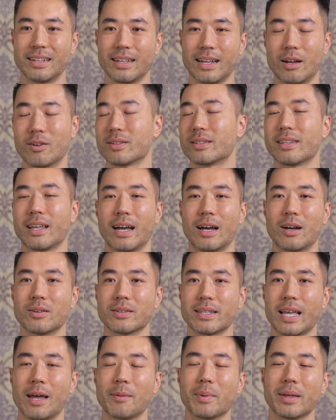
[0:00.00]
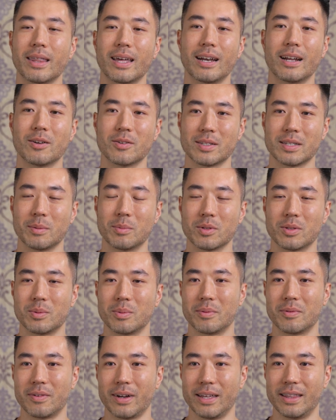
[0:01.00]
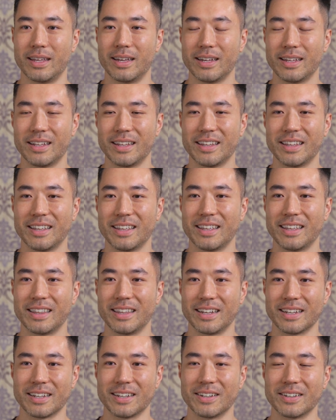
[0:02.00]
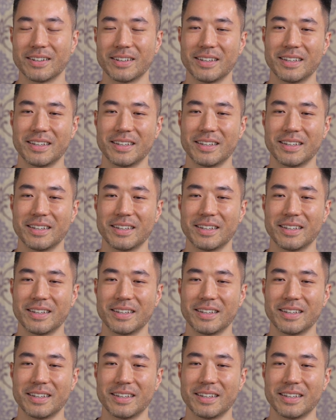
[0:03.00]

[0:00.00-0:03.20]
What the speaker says: I was happy that I was able to provide that. Thank you.